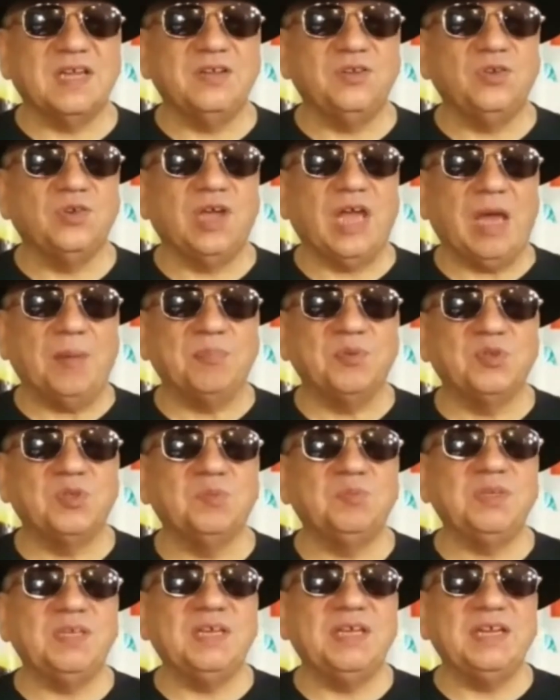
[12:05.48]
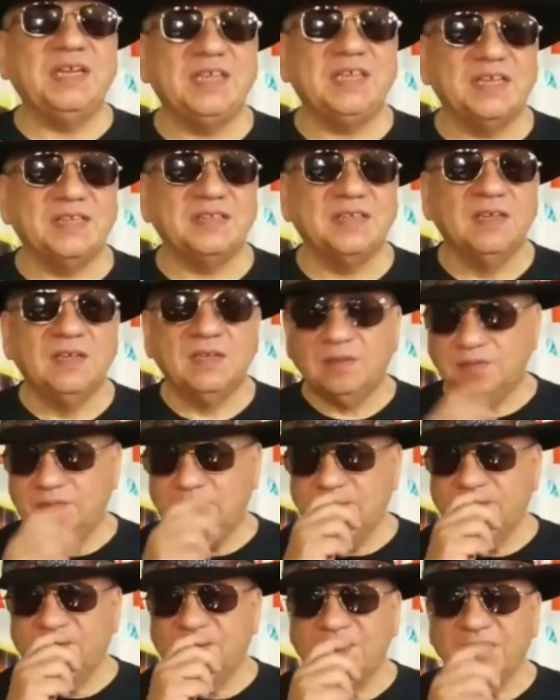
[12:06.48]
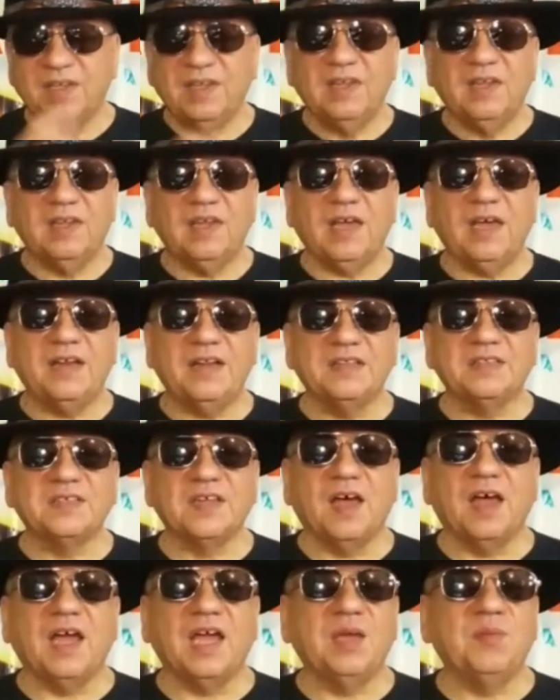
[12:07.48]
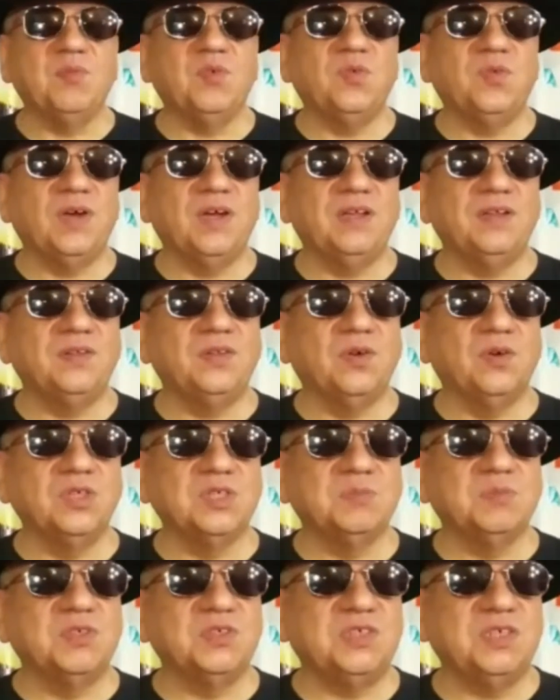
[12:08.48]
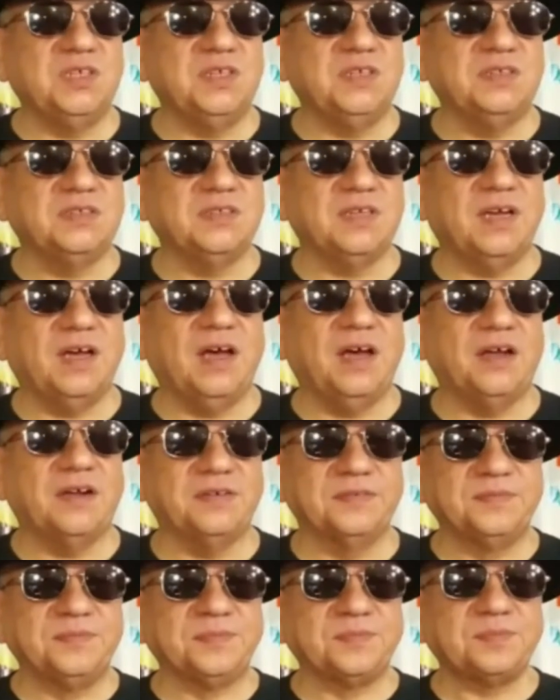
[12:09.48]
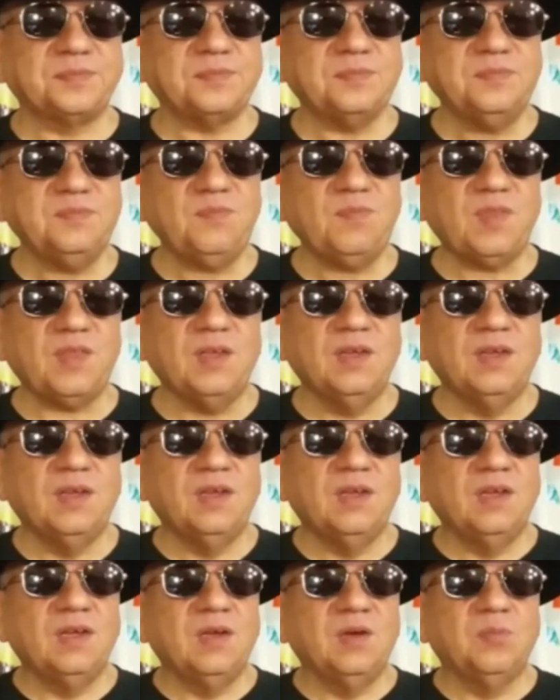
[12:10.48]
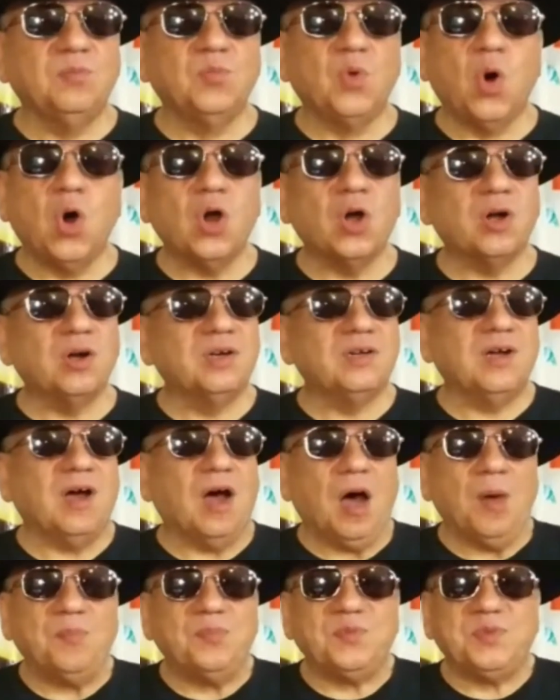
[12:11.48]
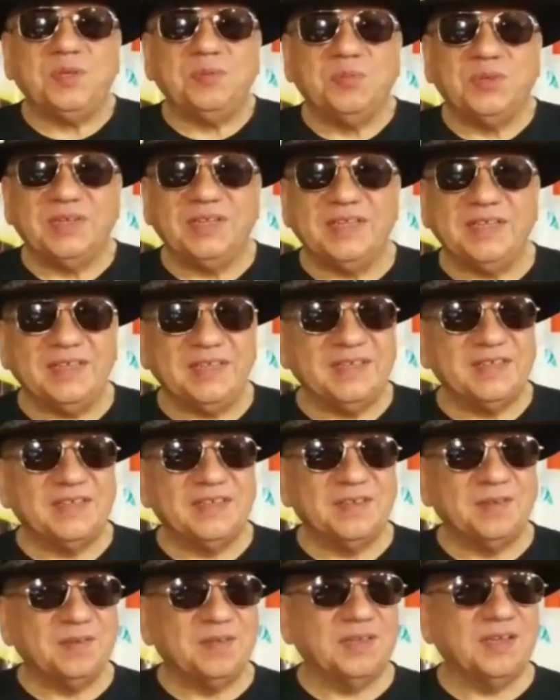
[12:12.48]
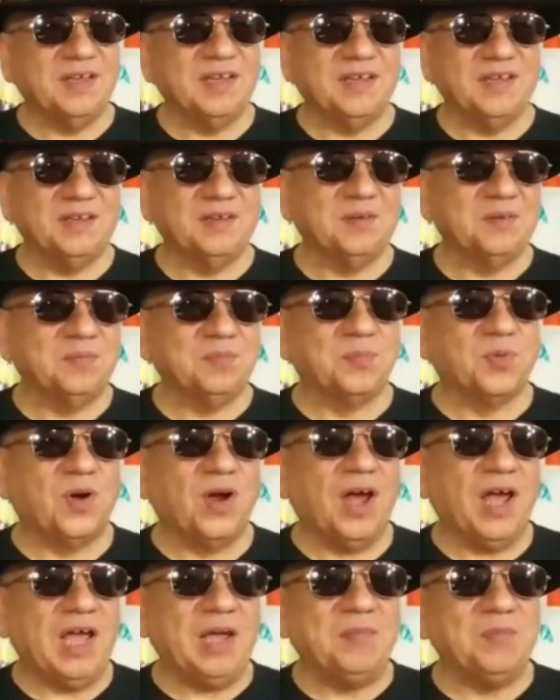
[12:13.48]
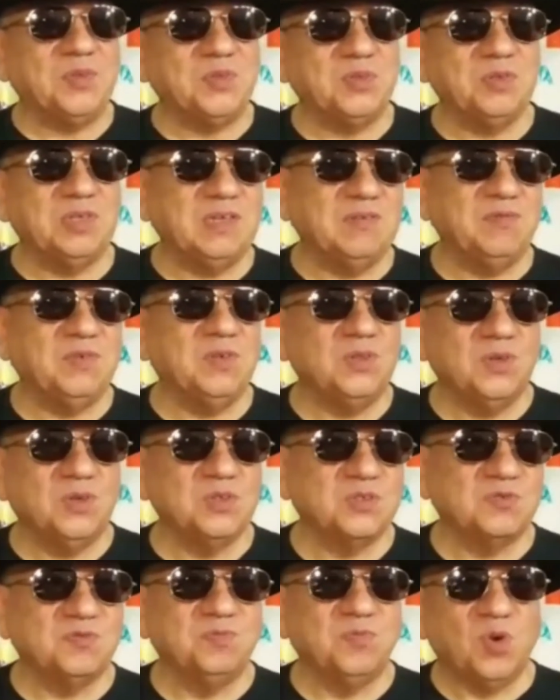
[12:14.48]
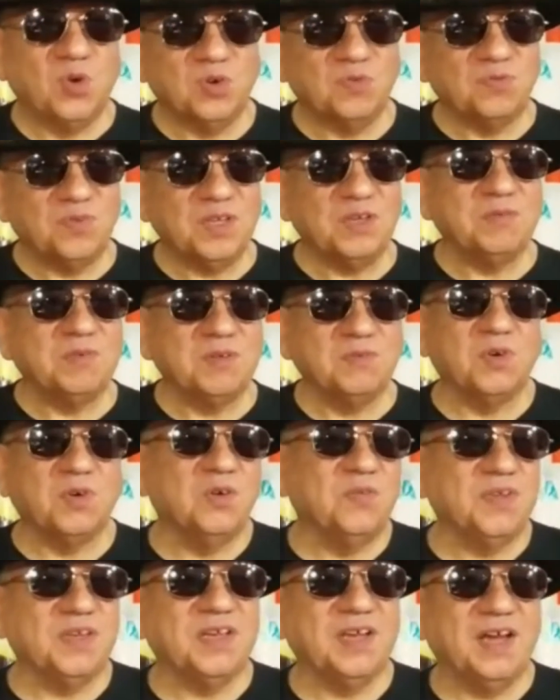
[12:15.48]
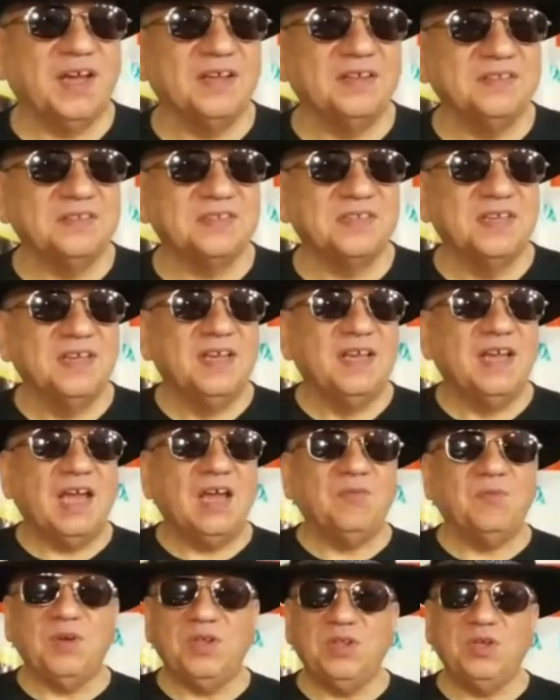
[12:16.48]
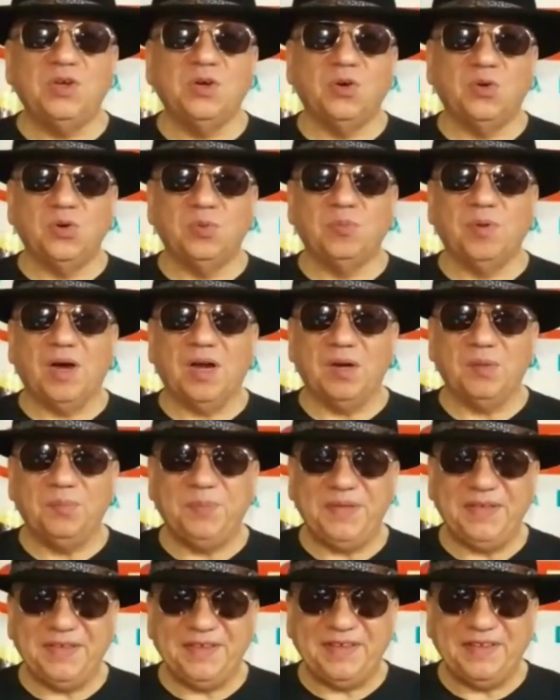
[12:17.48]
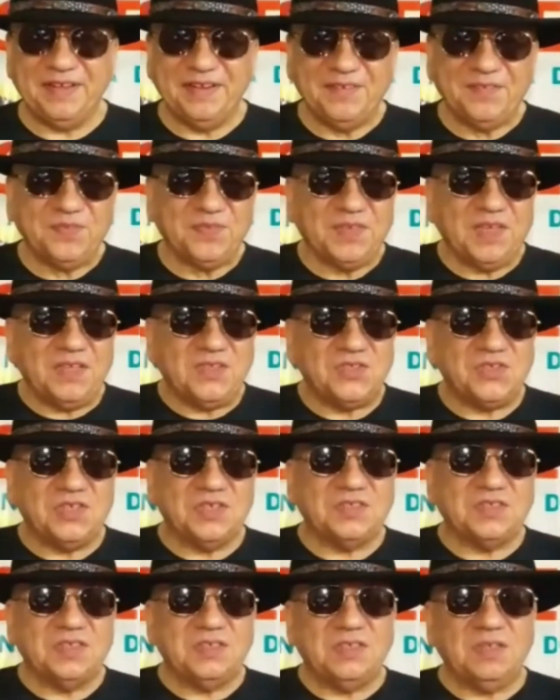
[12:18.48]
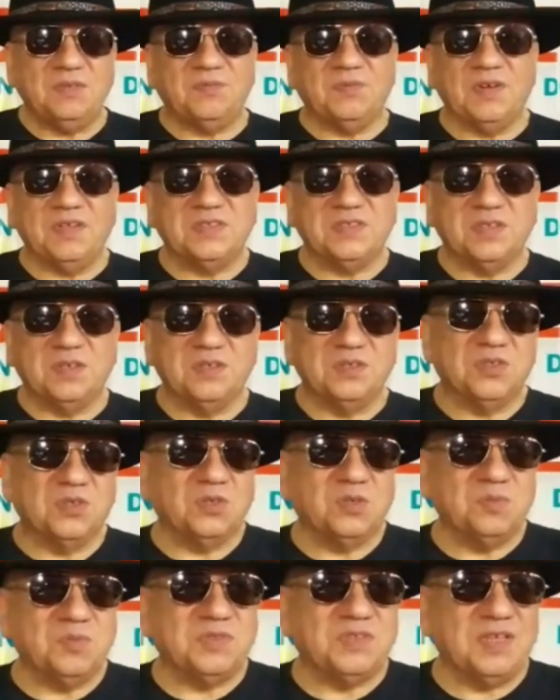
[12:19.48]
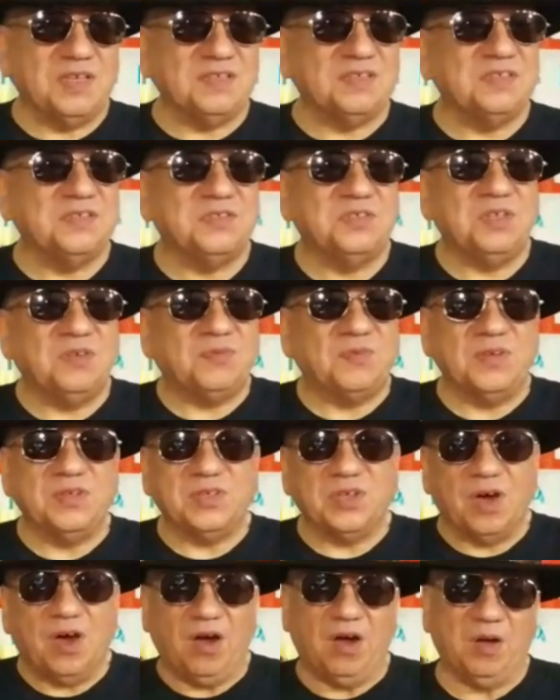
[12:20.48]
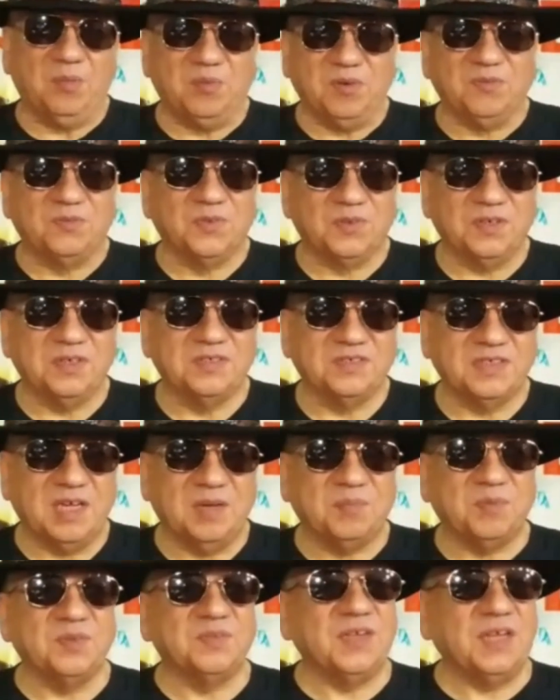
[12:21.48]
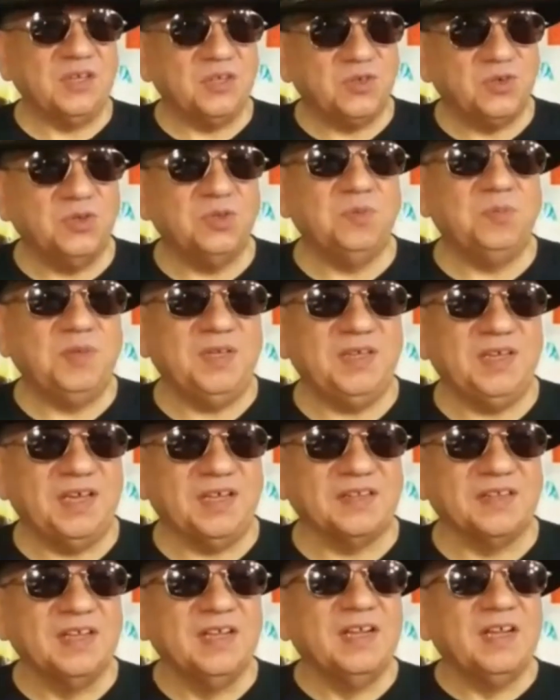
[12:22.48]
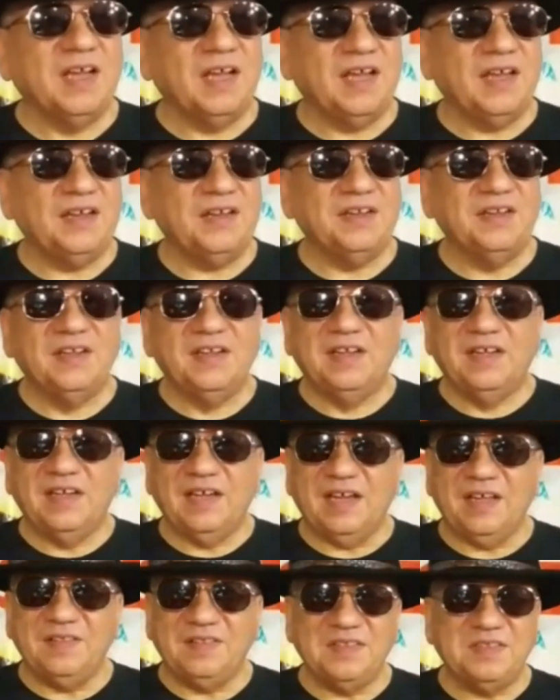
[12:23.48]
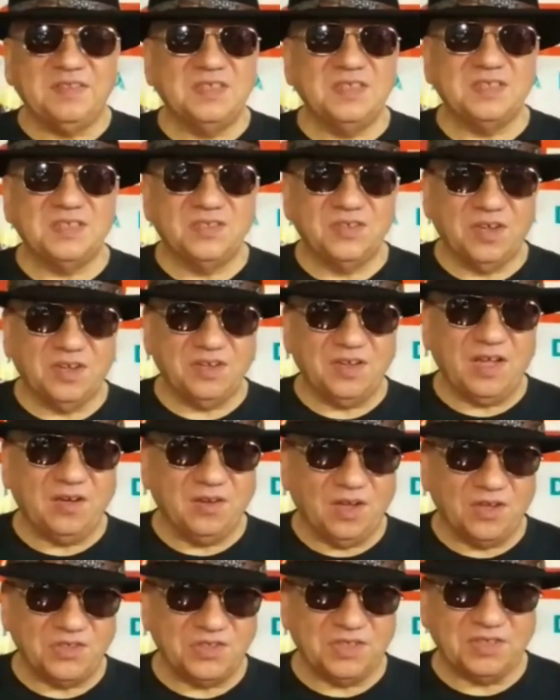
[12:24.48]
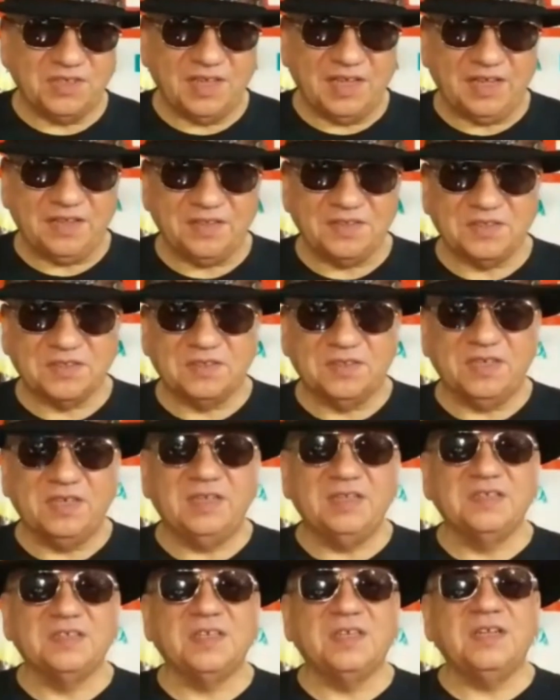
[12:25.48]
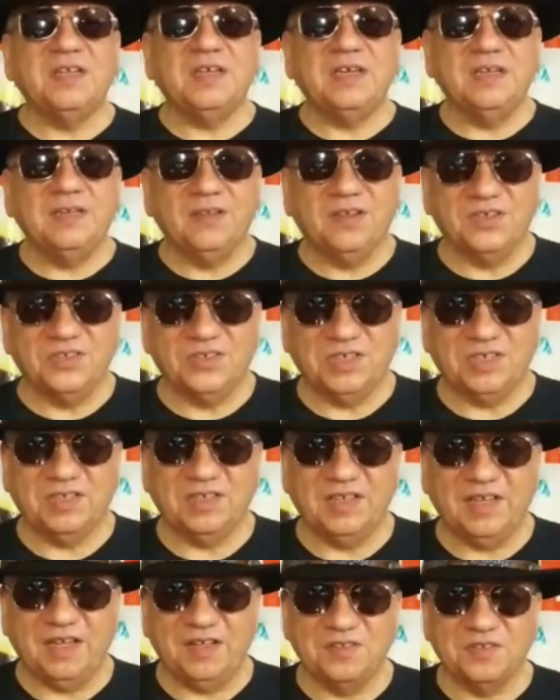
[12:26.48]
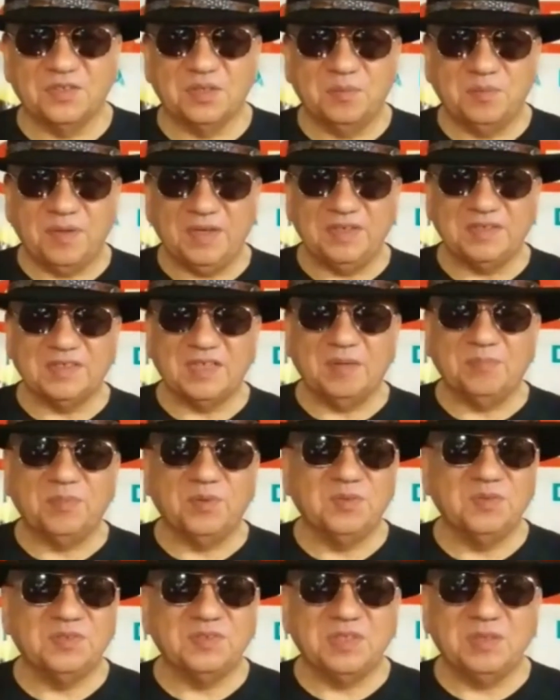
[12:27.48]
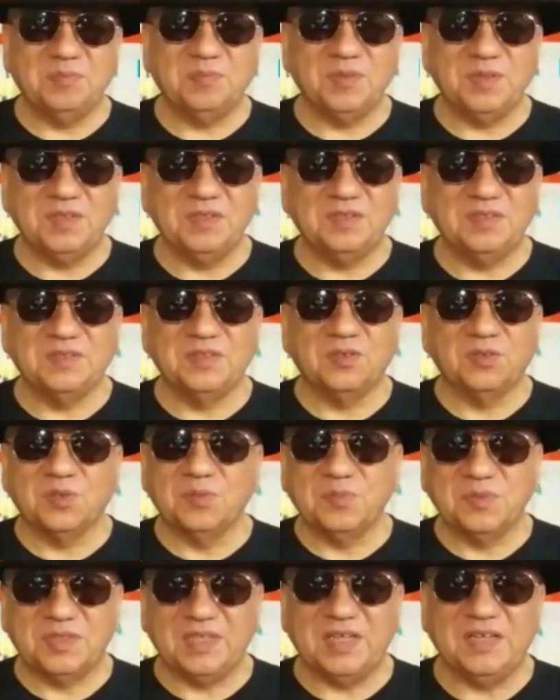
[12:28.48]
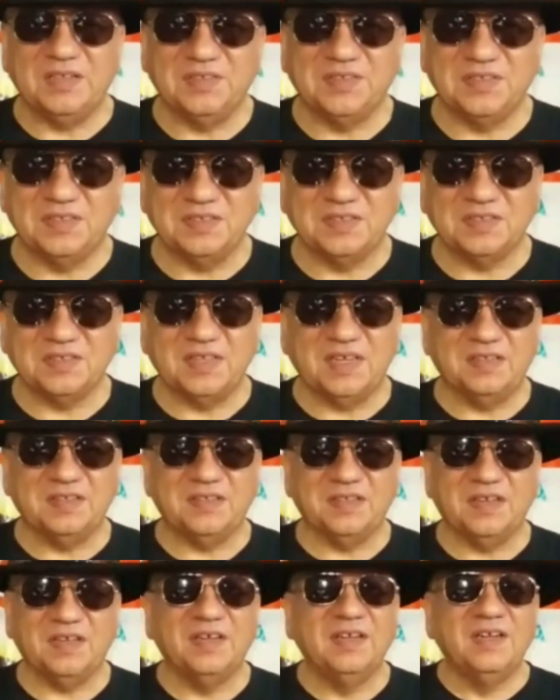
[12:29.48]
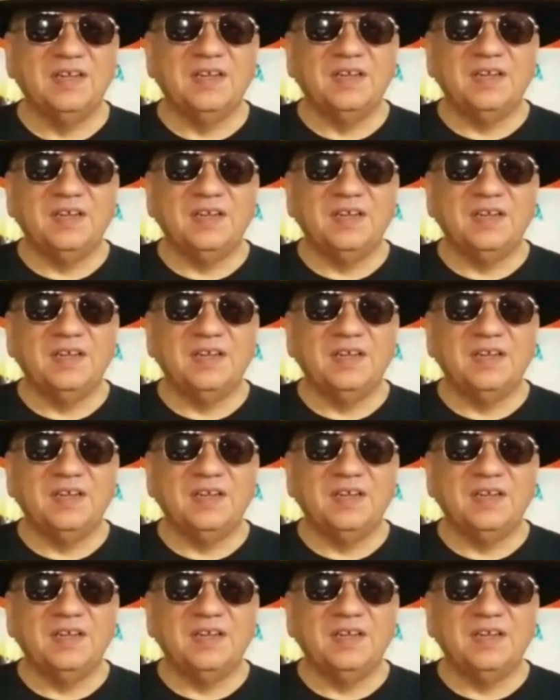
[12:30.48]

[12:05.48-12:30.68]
and you happen to be hitting it at a time when those machines are more optimally primed to give you those more frequent 4-of-a-kinds. And when you go to bar B, it's just a different set of circumstances, different karma, for example. That could be it. And this is not a logical answer. It is an illogical answer based upon simply circumstances that